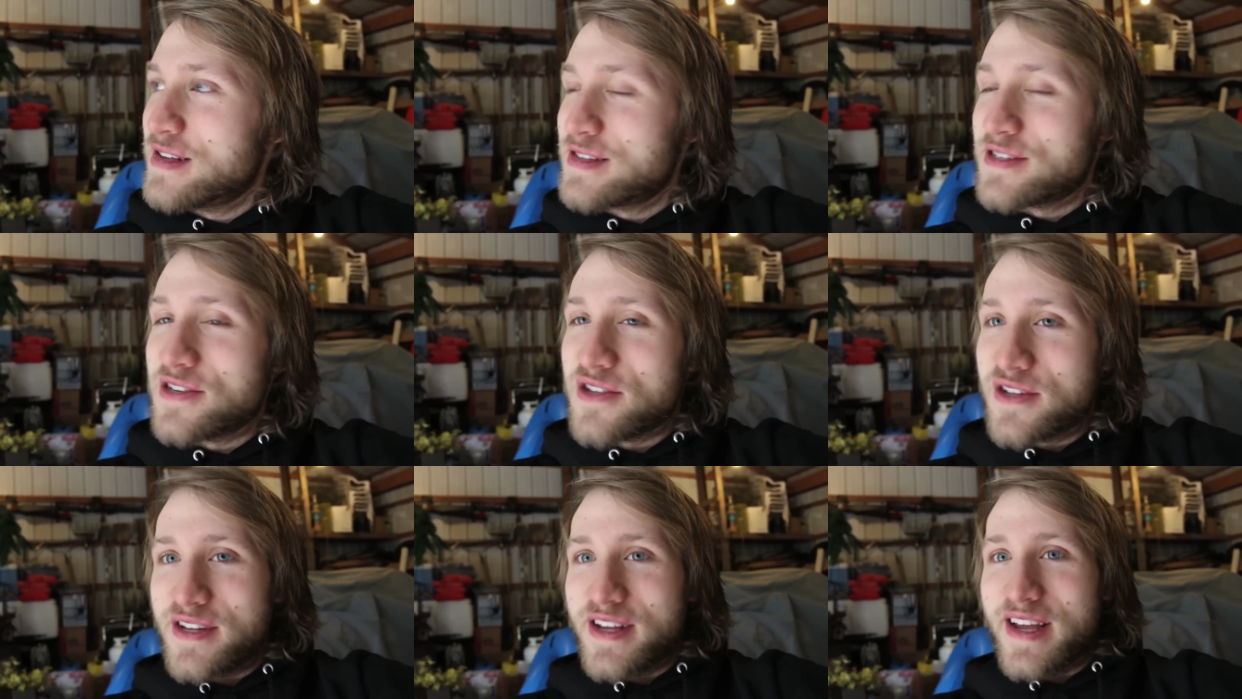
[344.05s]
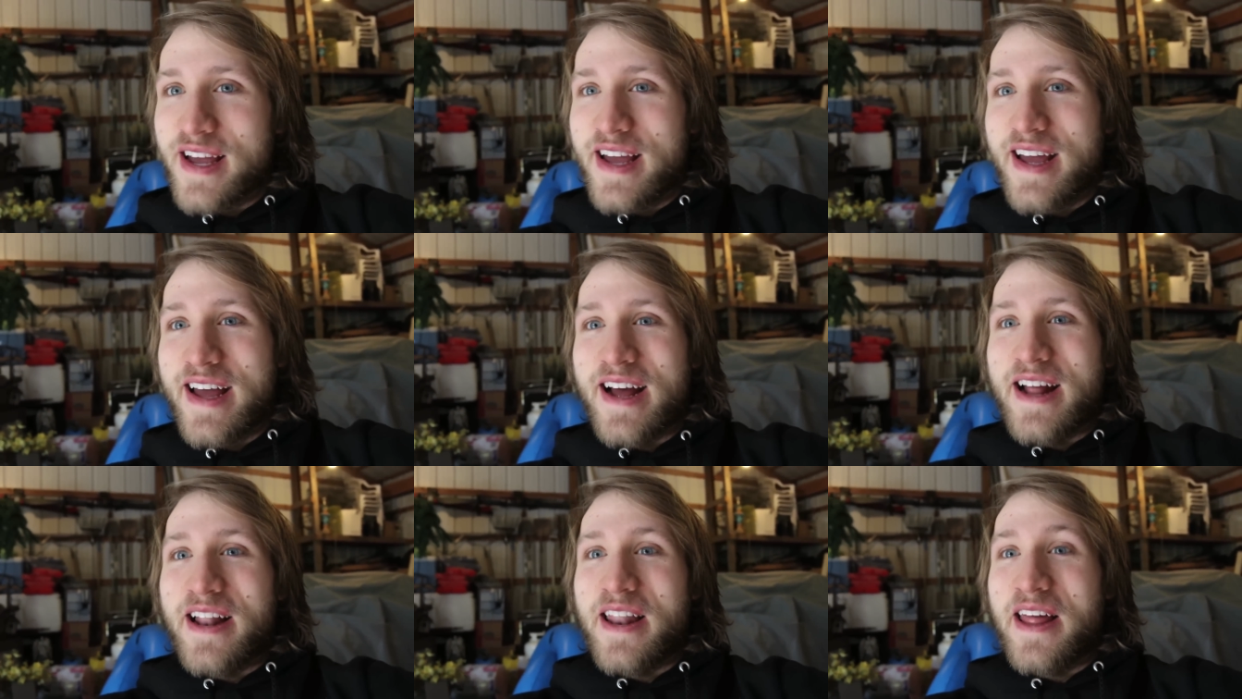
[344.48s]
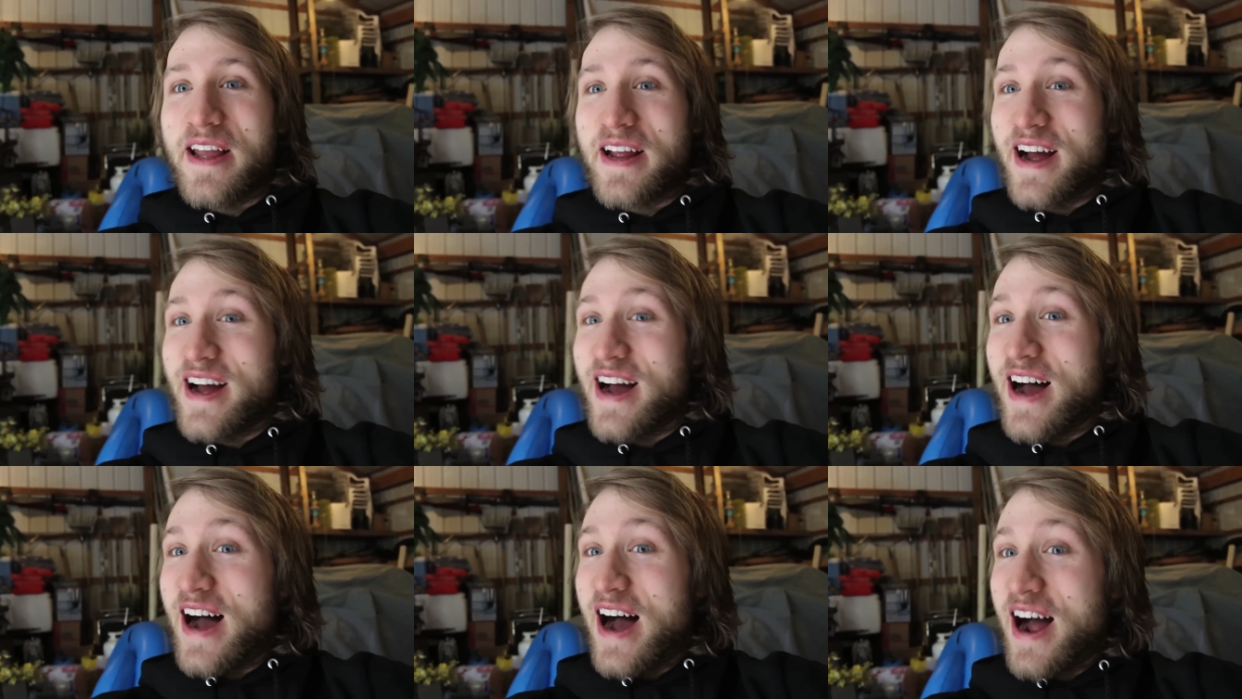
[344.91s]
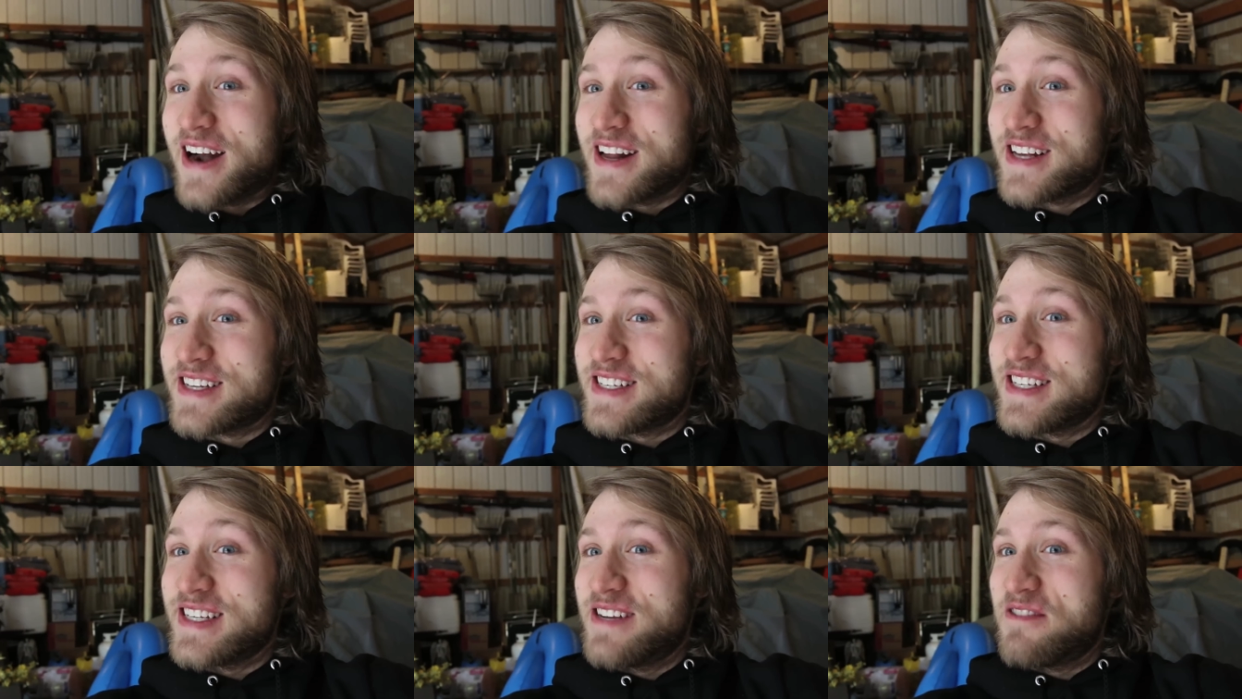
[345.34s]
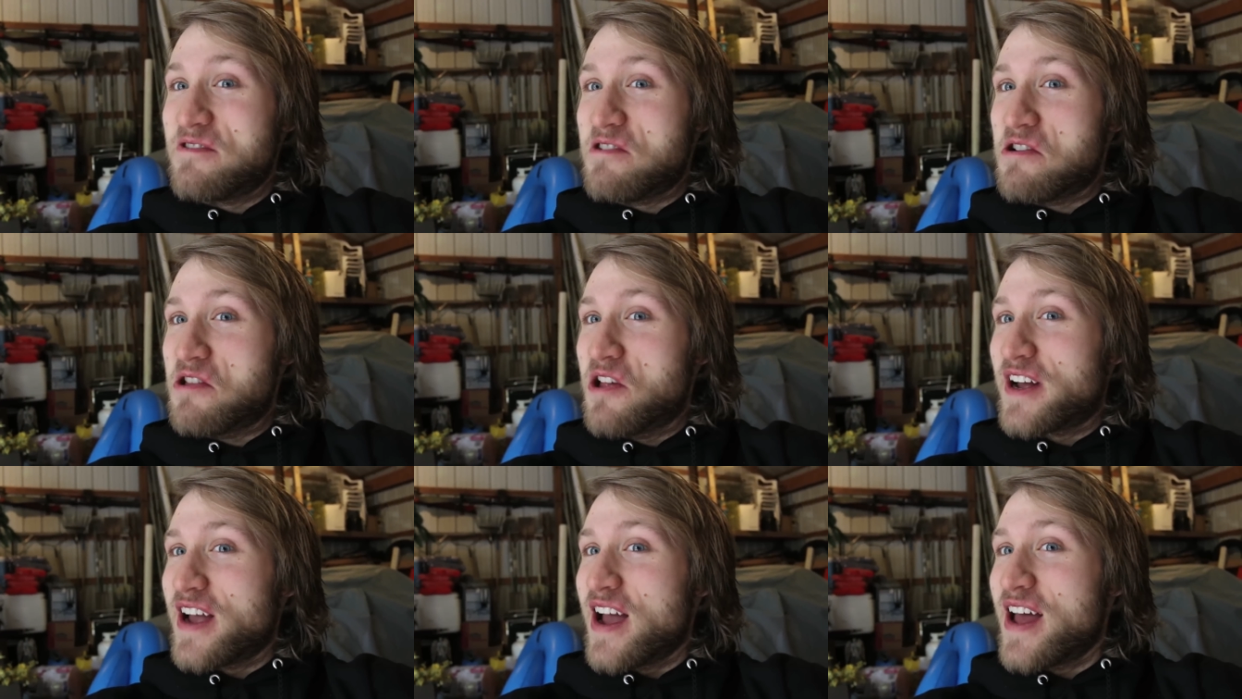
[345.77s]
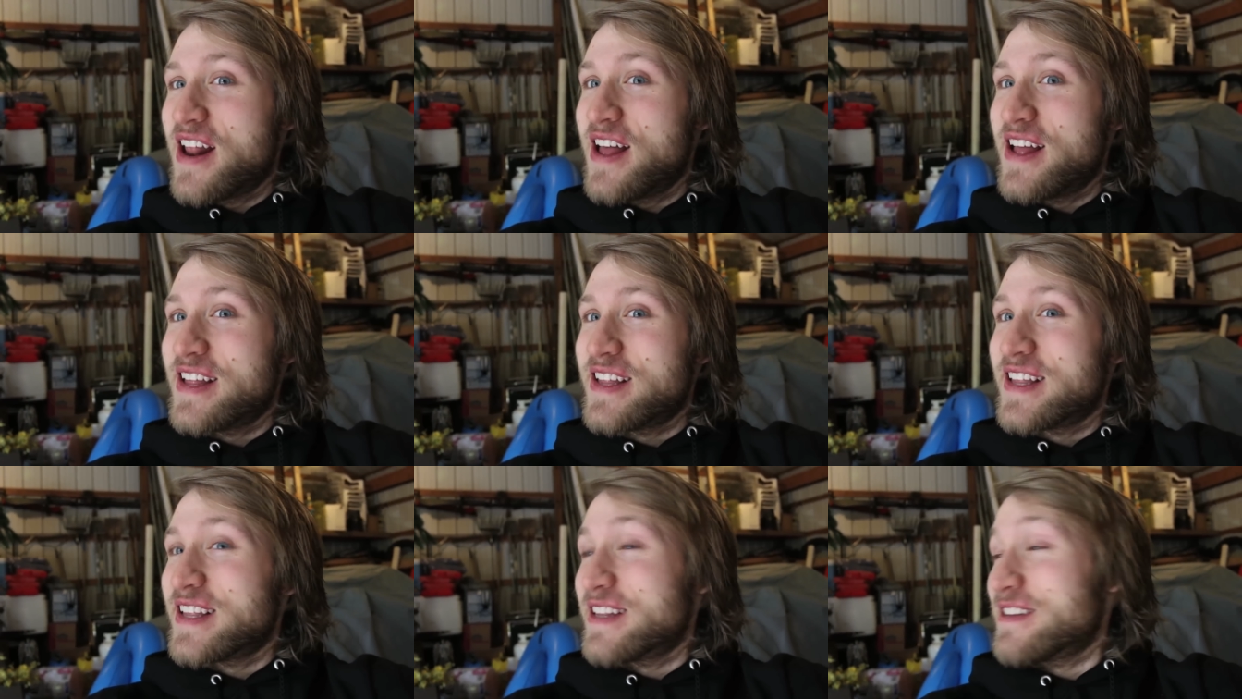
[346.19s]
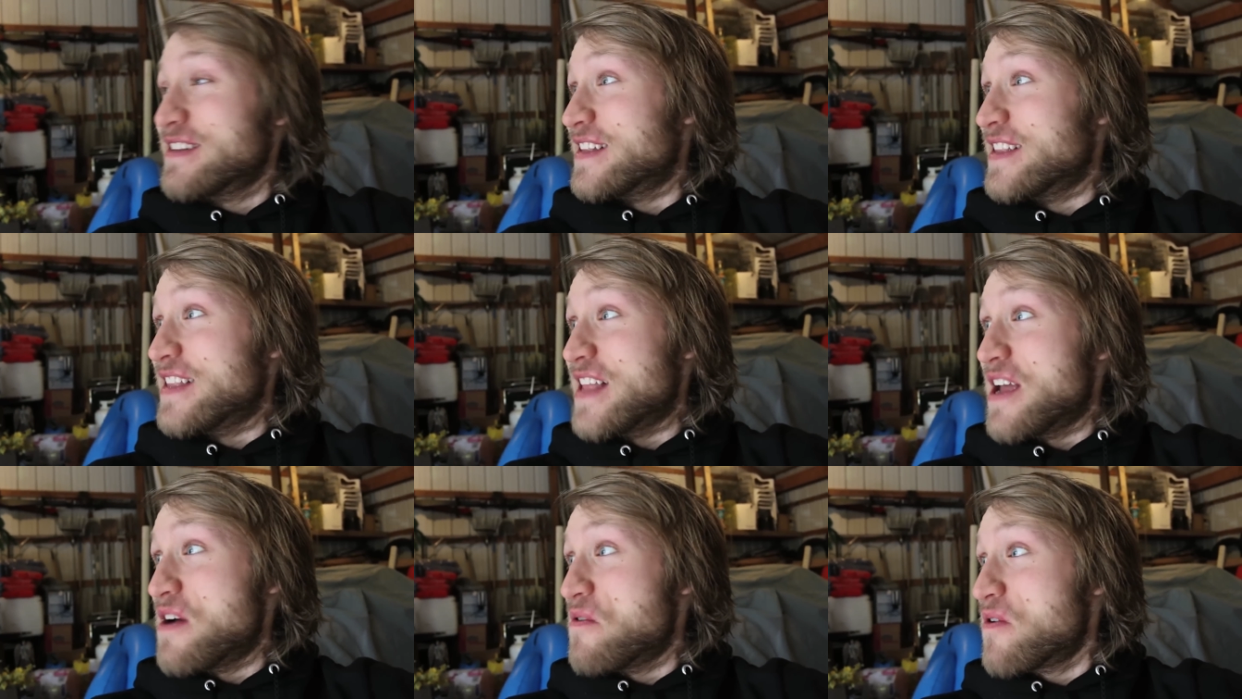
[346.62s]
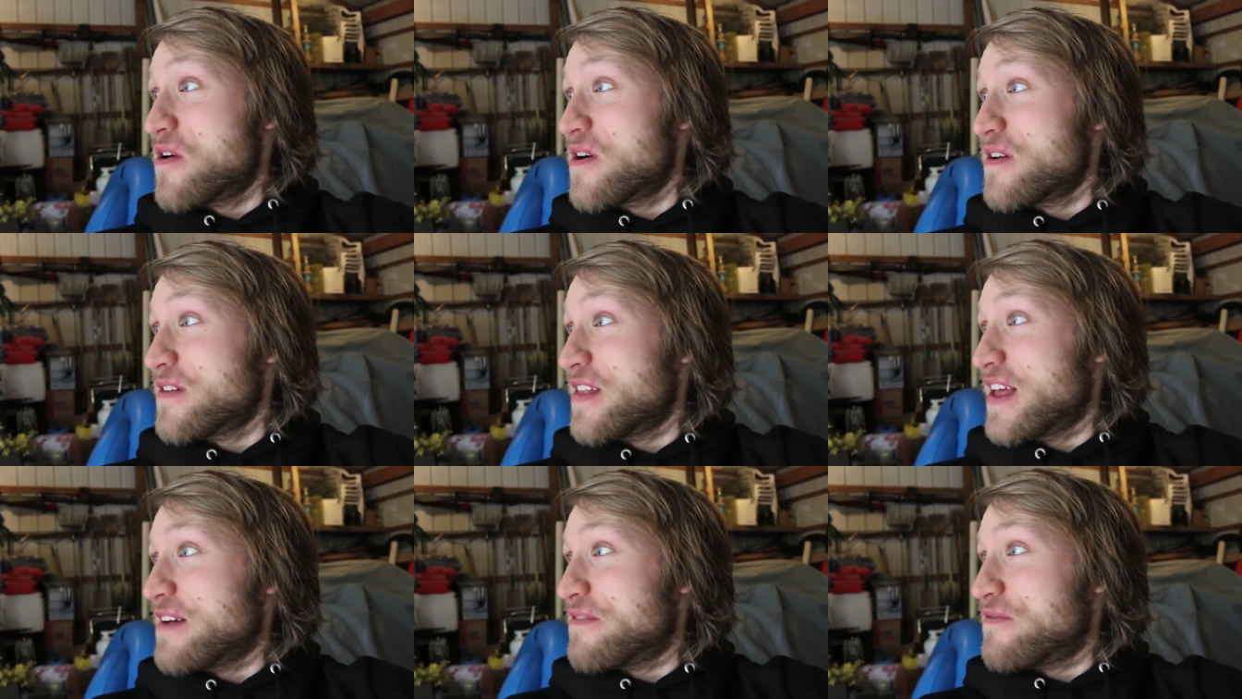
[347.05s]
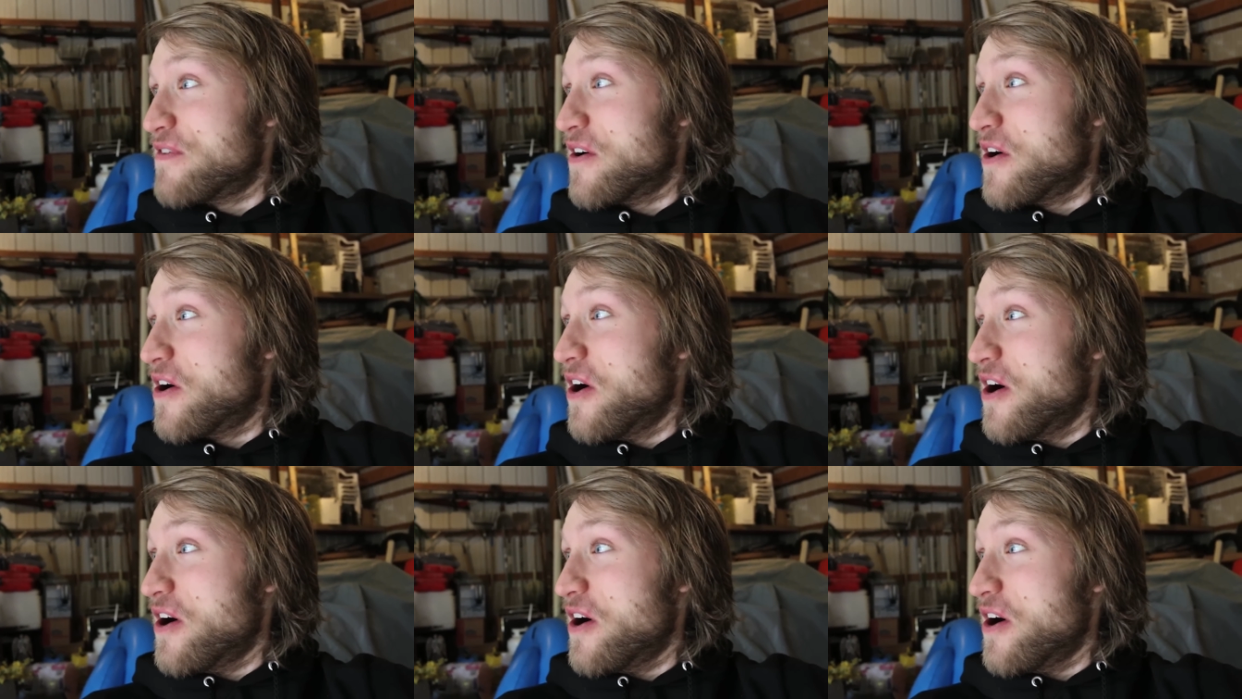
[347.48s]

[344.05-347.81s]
So yeah, like honestly, when you look at it, they weren't that far